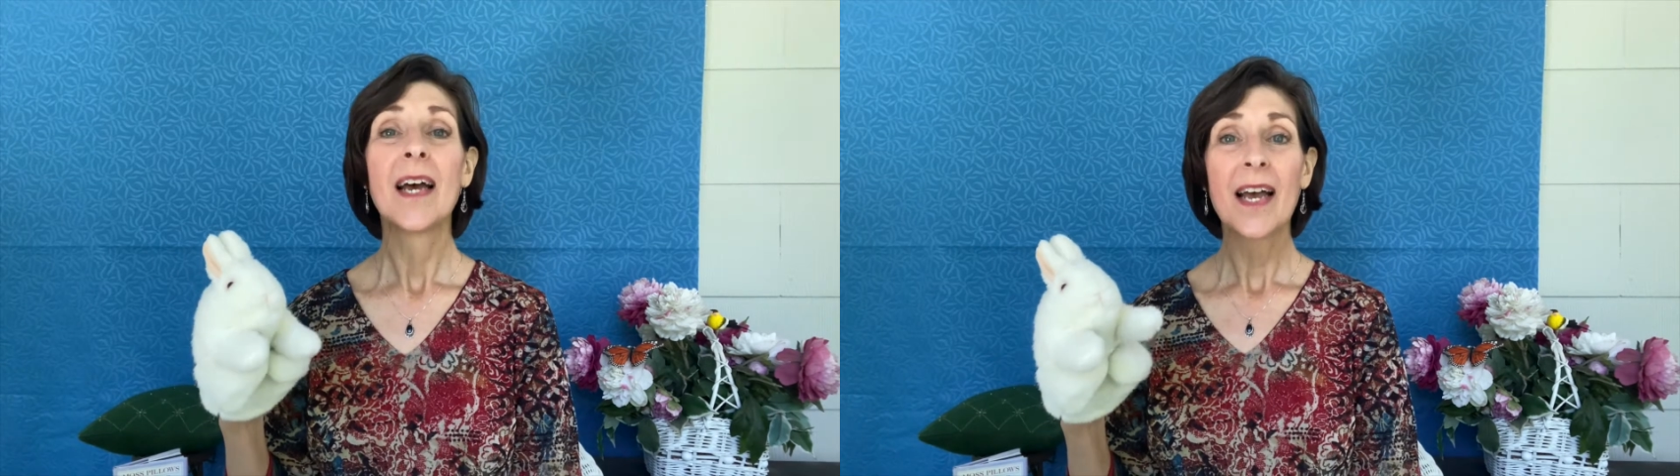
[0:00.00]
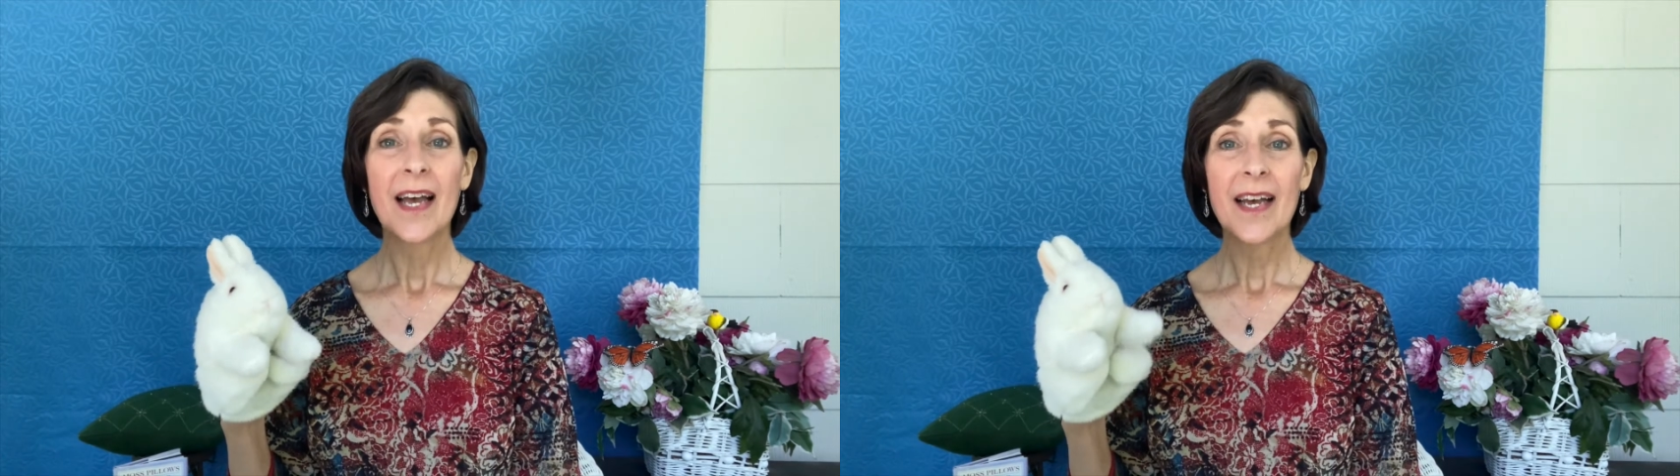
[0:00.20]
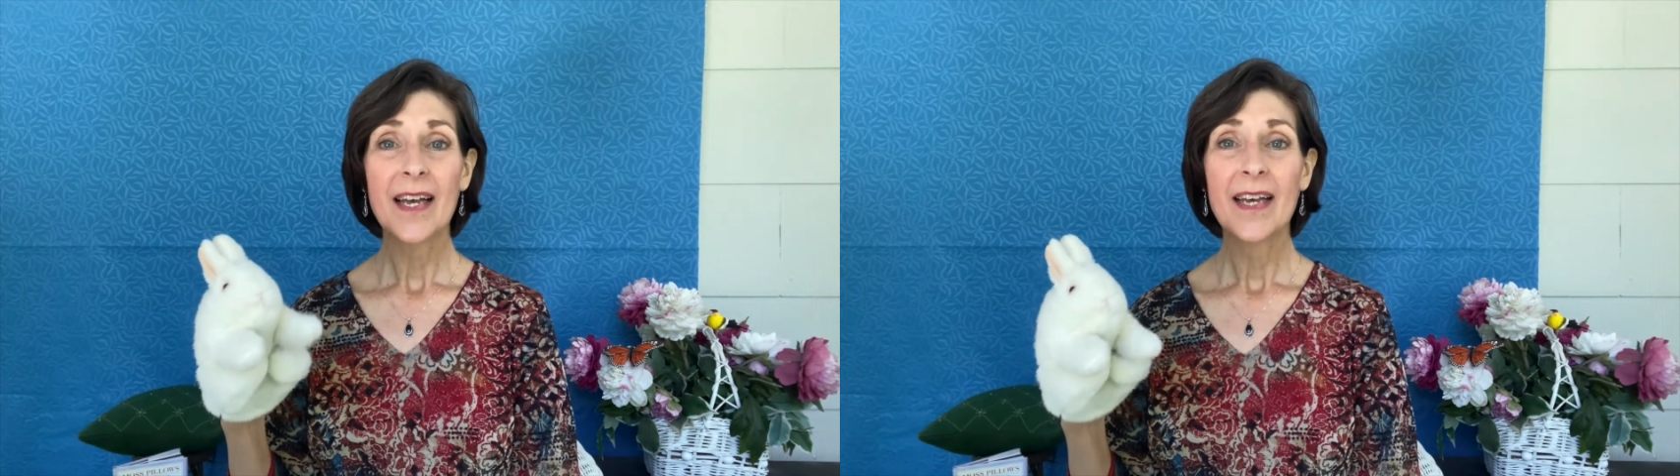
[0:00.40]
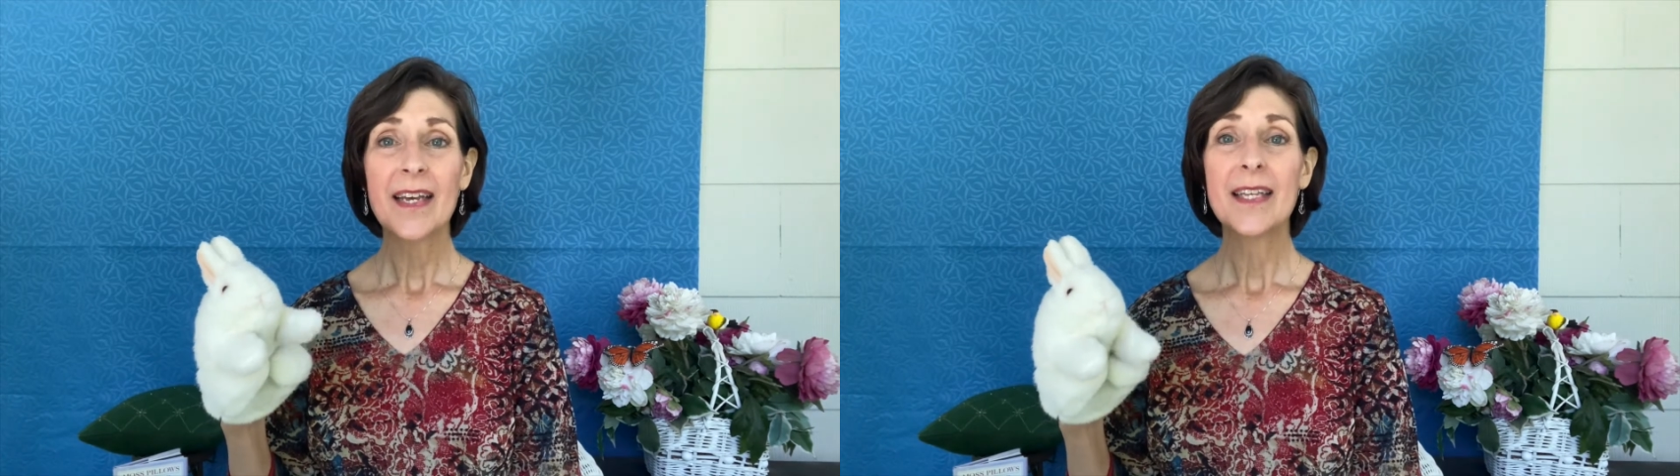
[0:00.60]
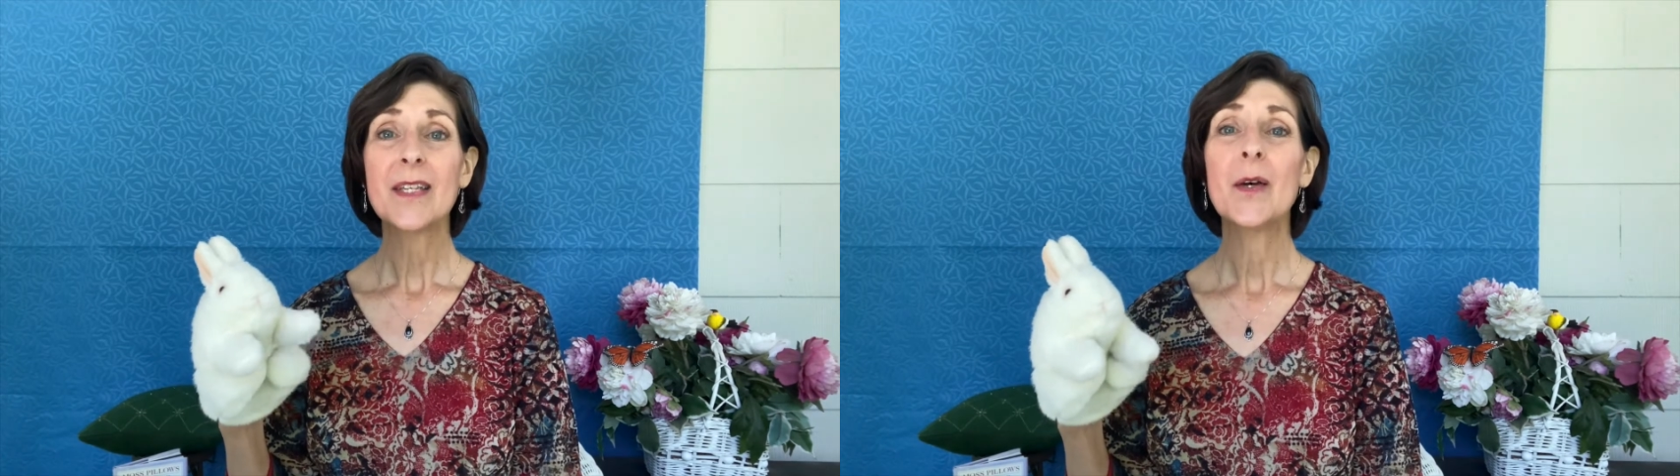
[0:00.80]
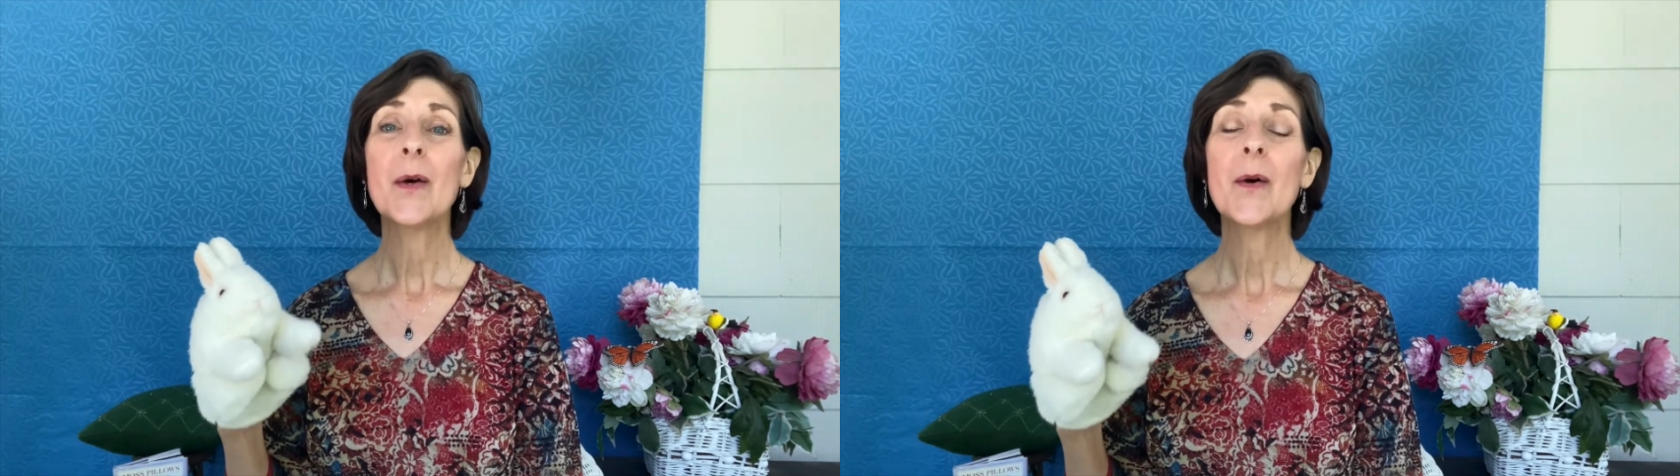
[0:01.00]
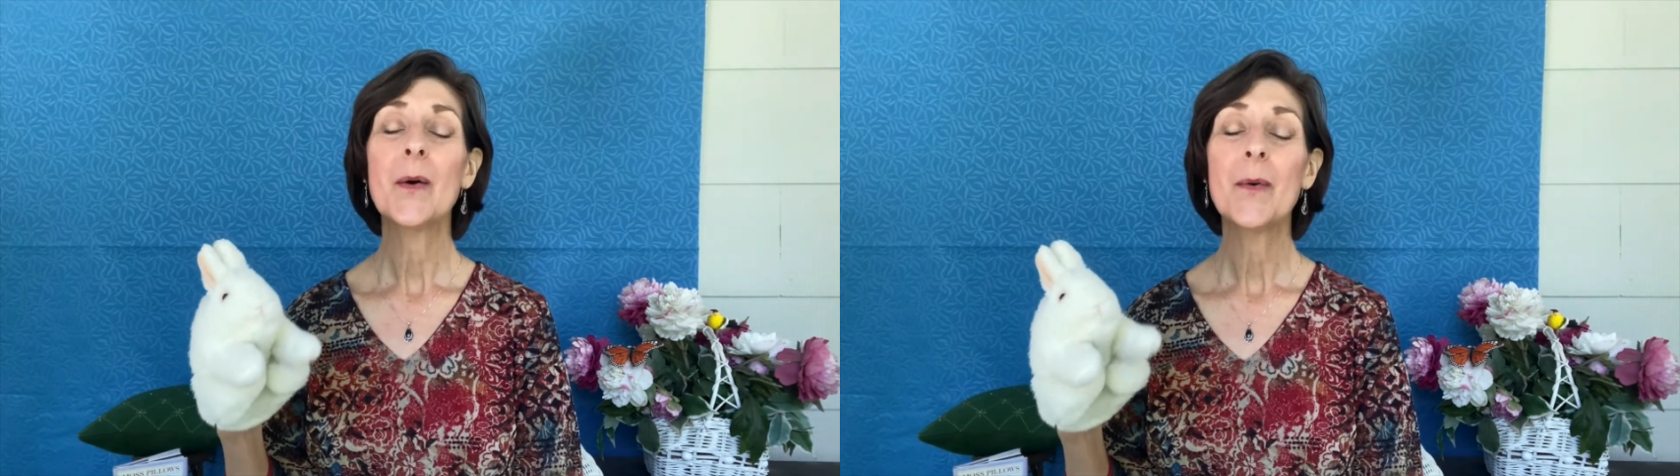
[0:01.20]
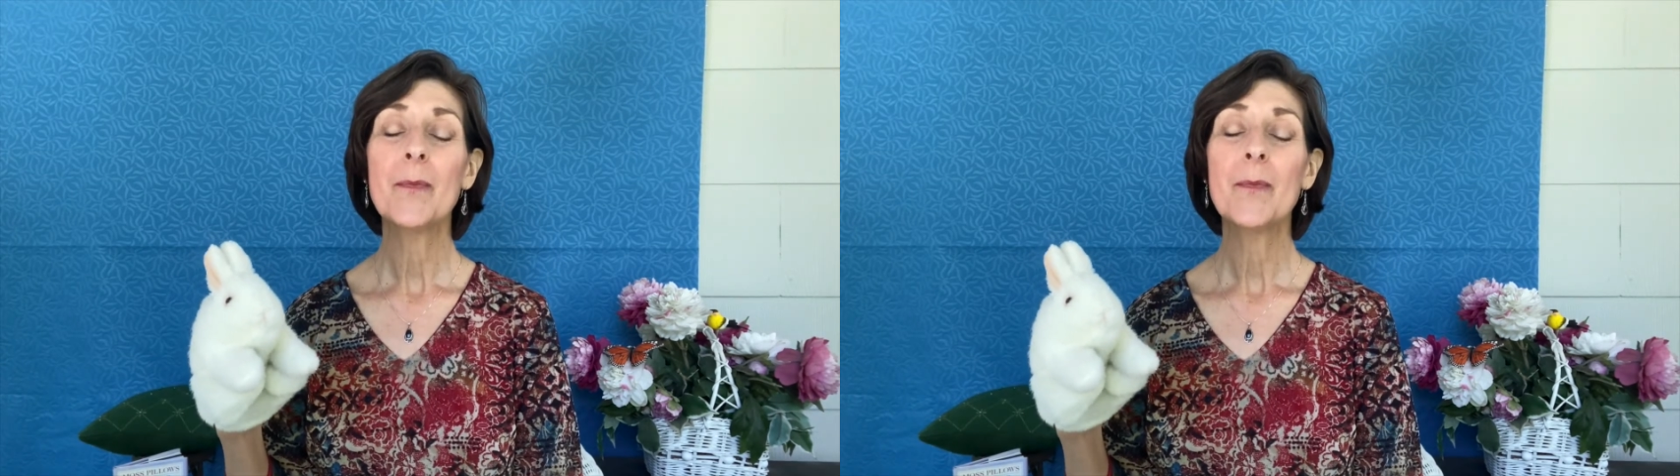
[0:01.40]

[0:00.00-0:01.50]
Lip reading: Hello,